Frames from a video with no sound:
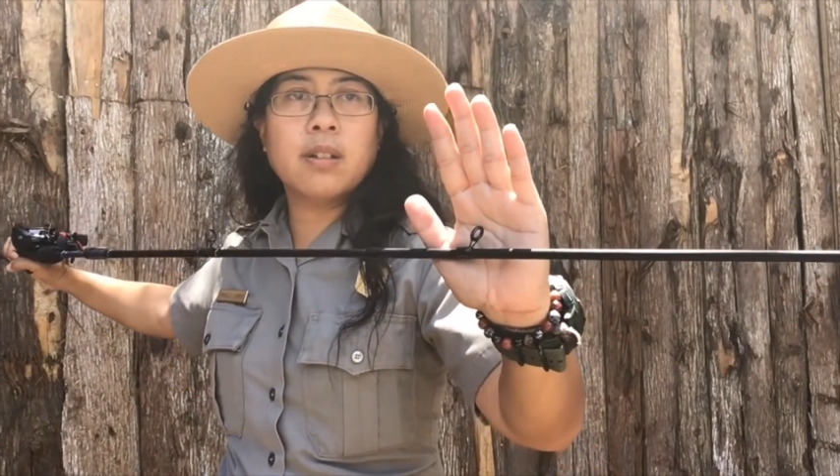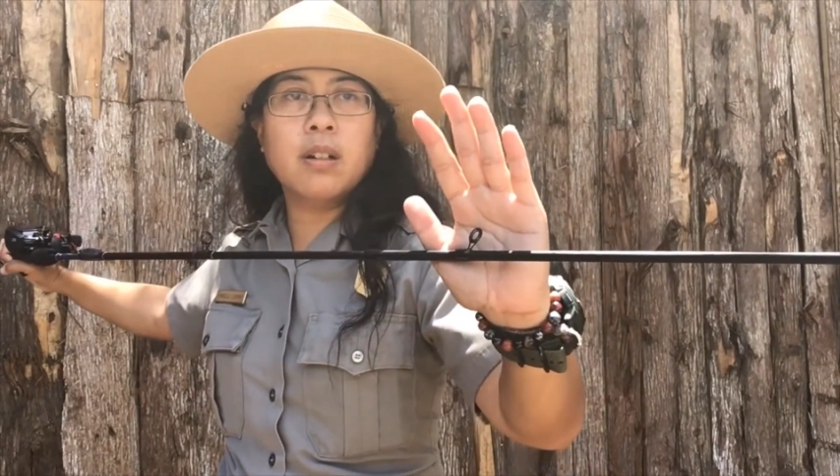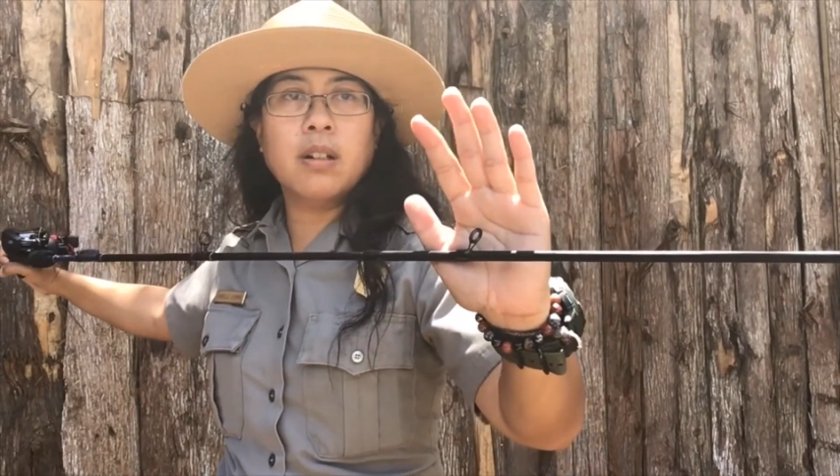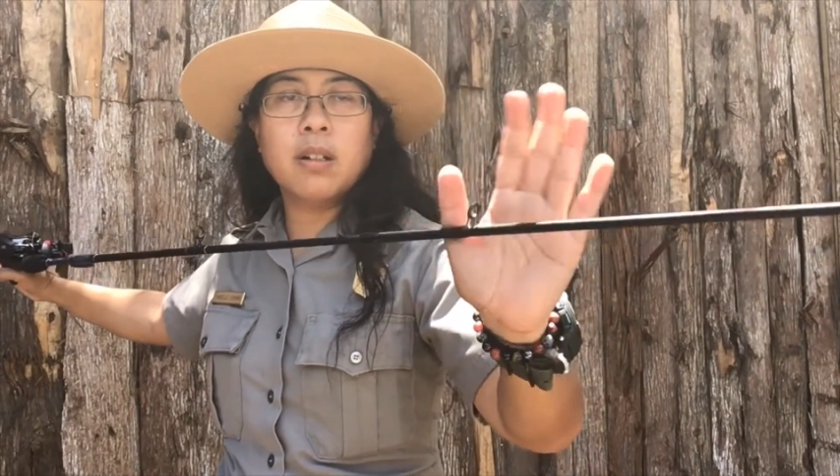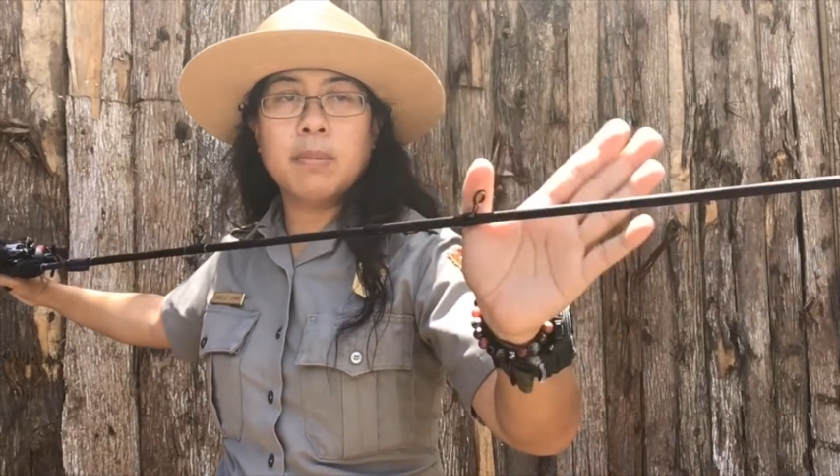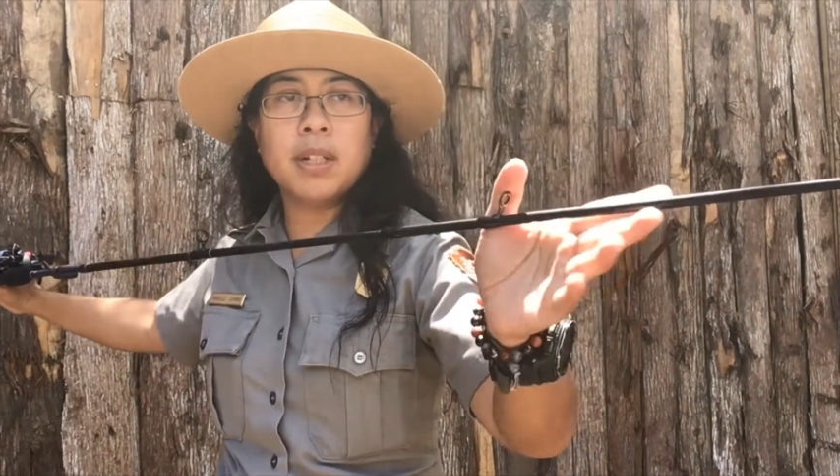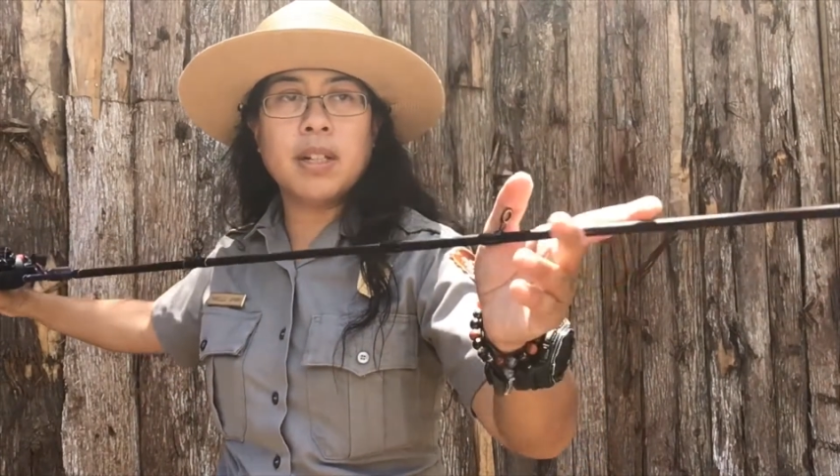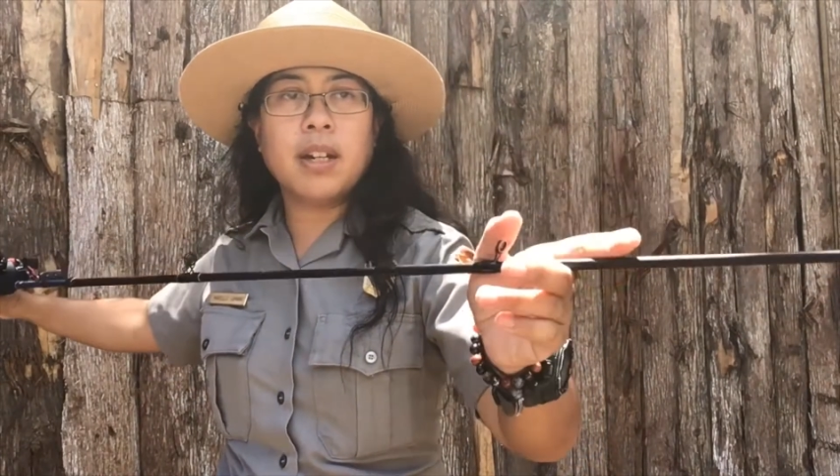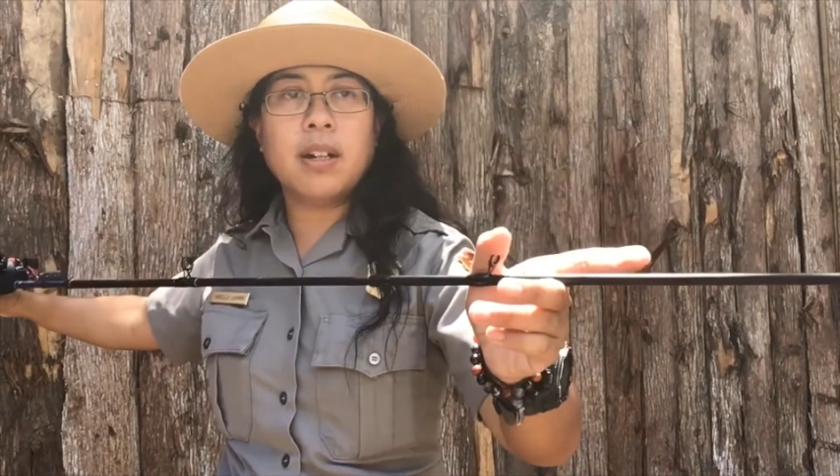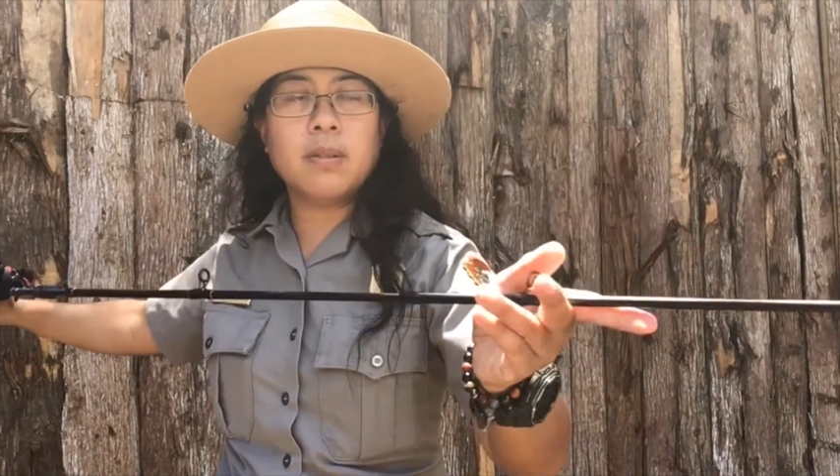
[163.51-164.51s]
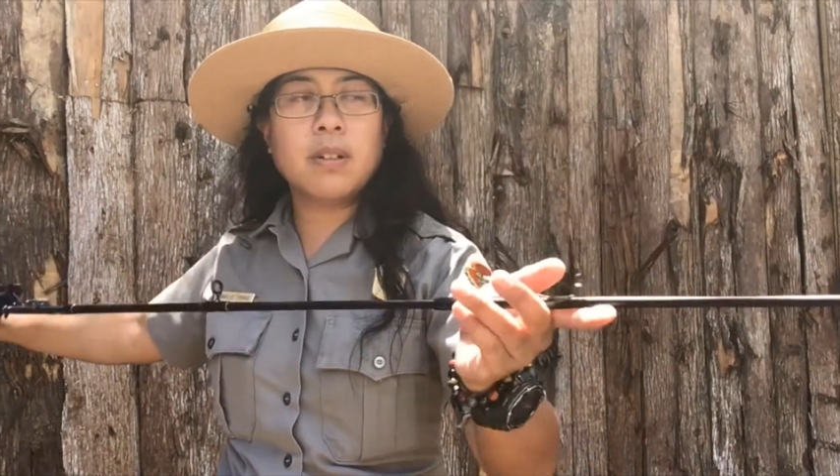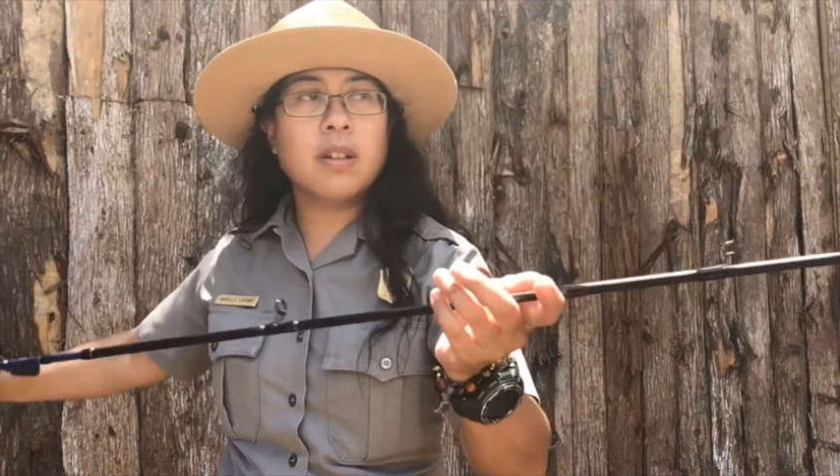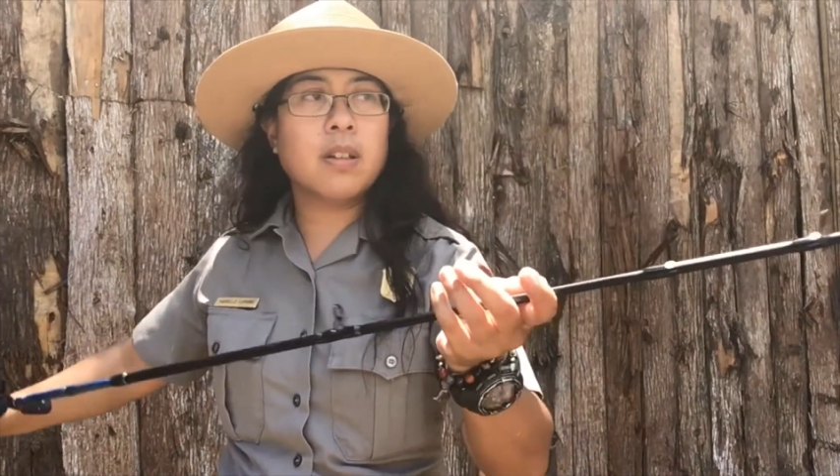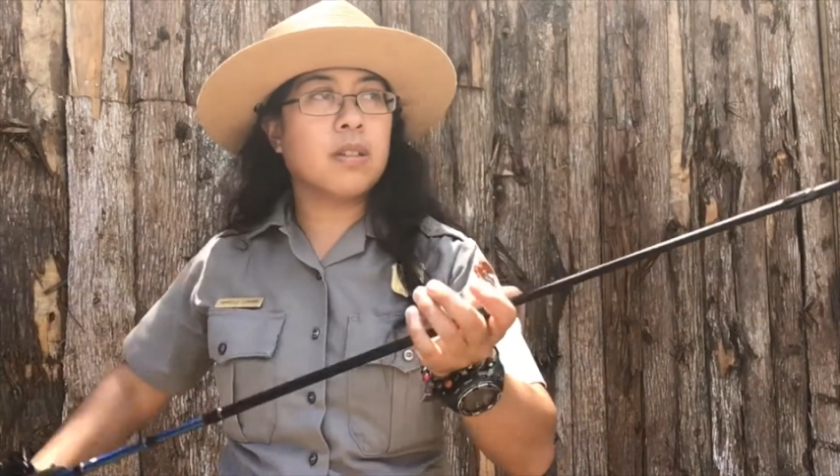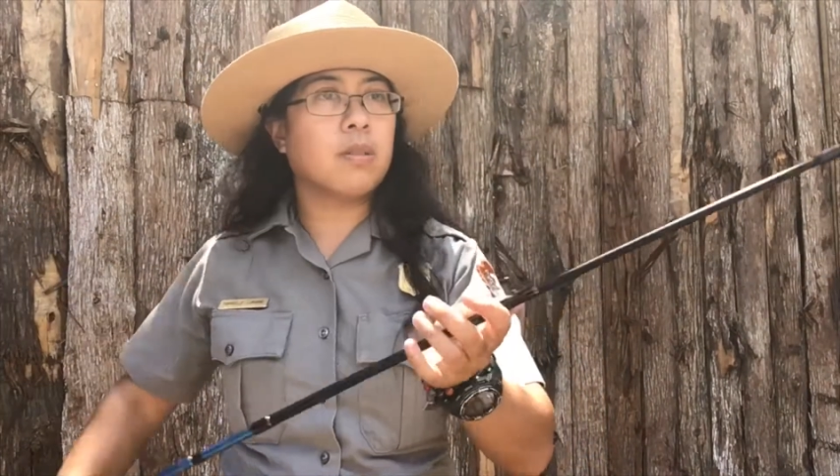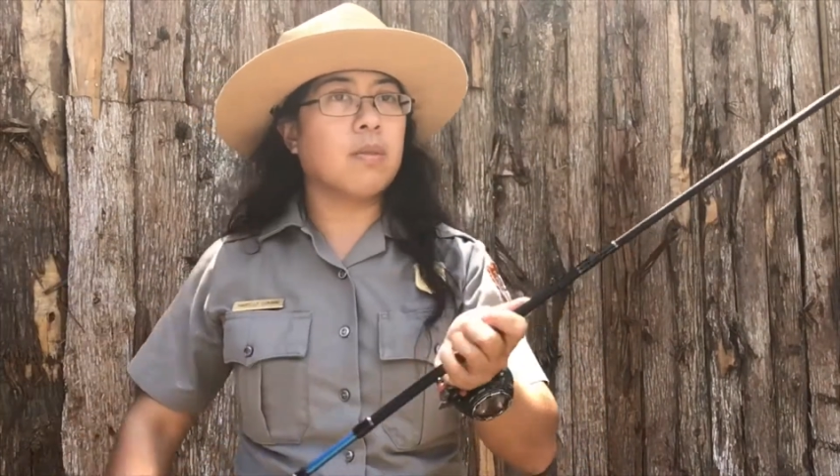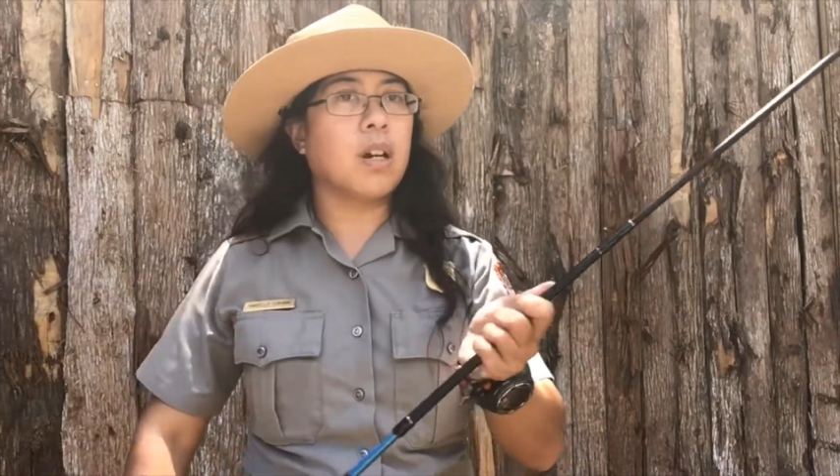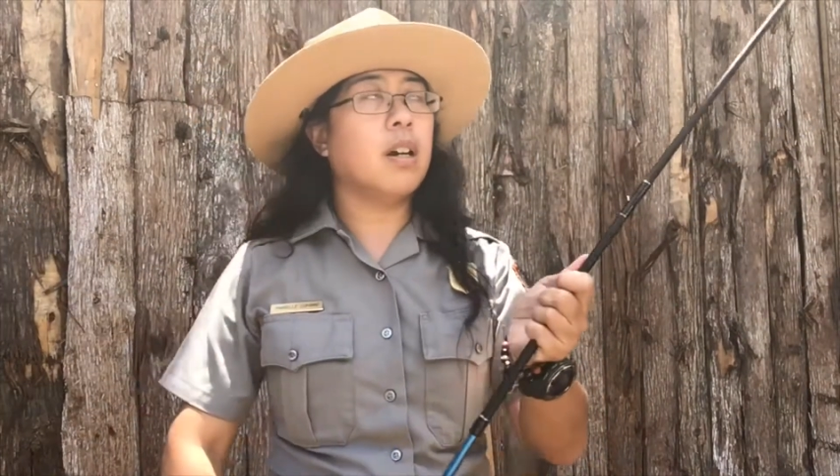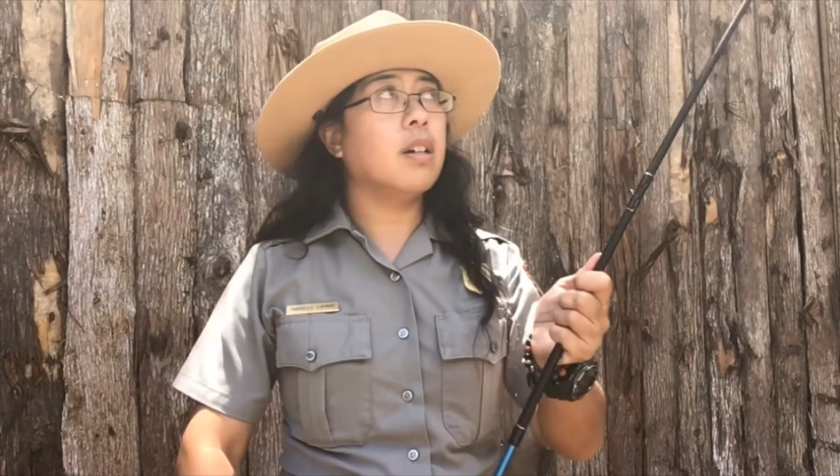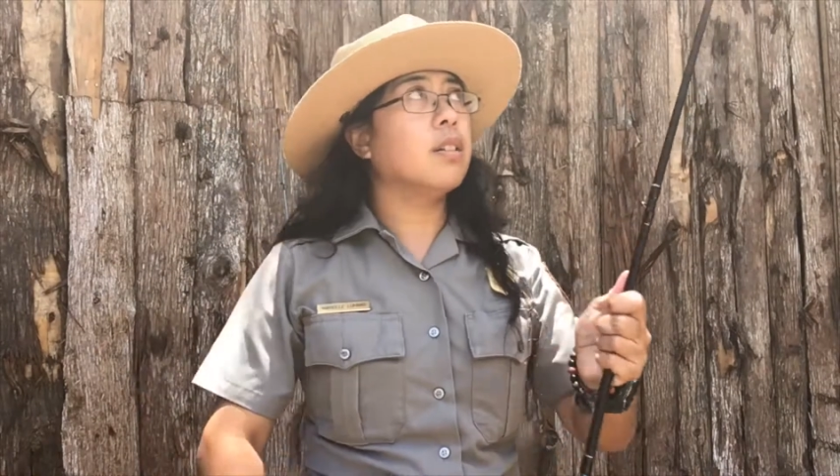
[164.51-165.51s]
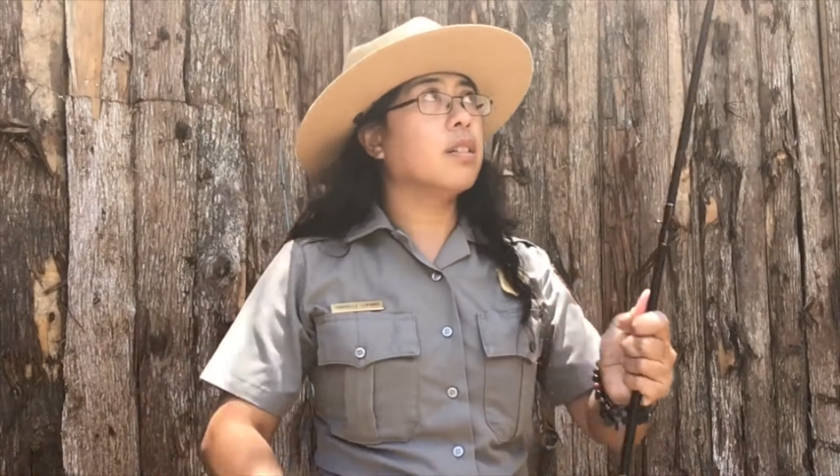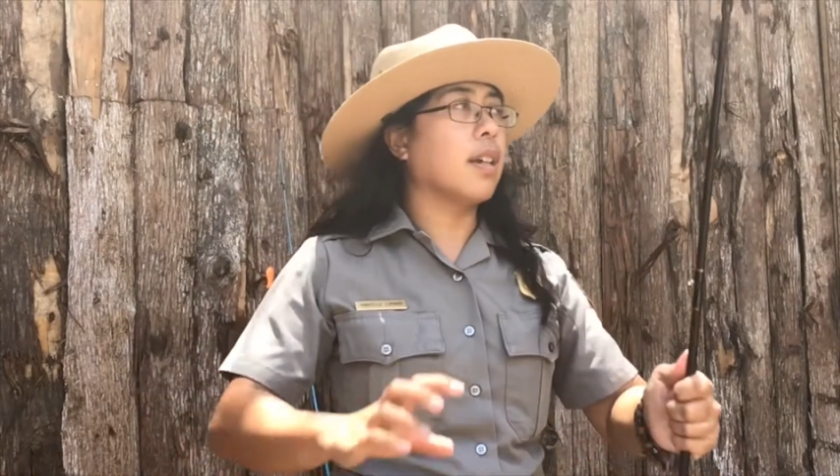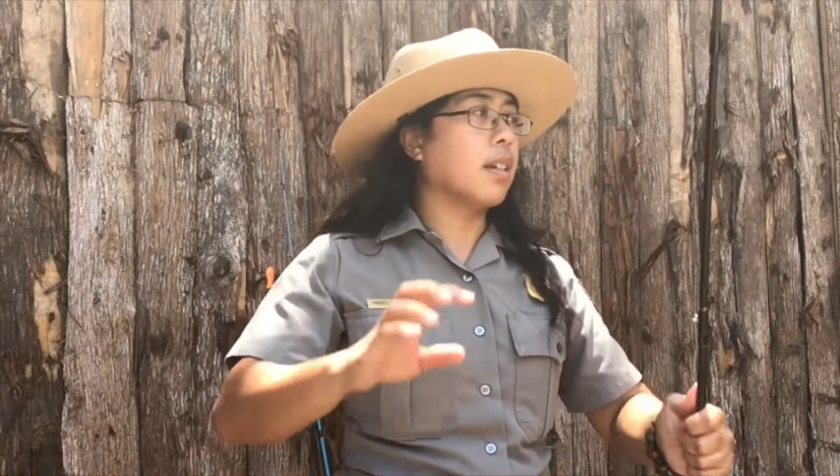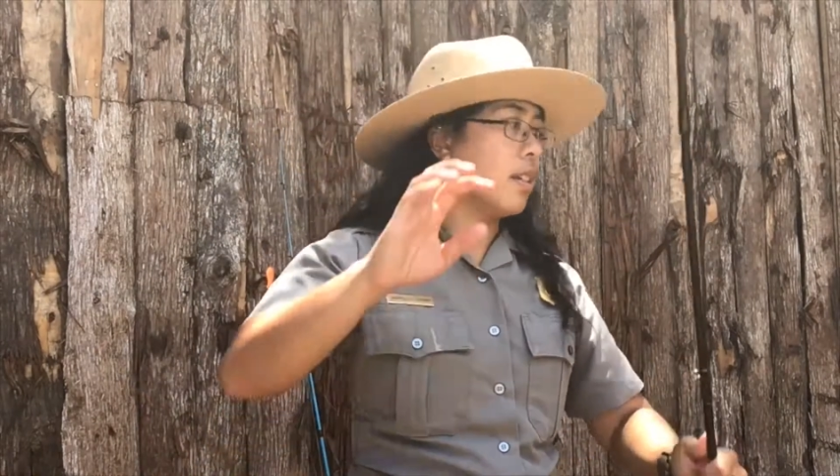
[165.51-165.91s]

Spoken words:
all up and down the rod that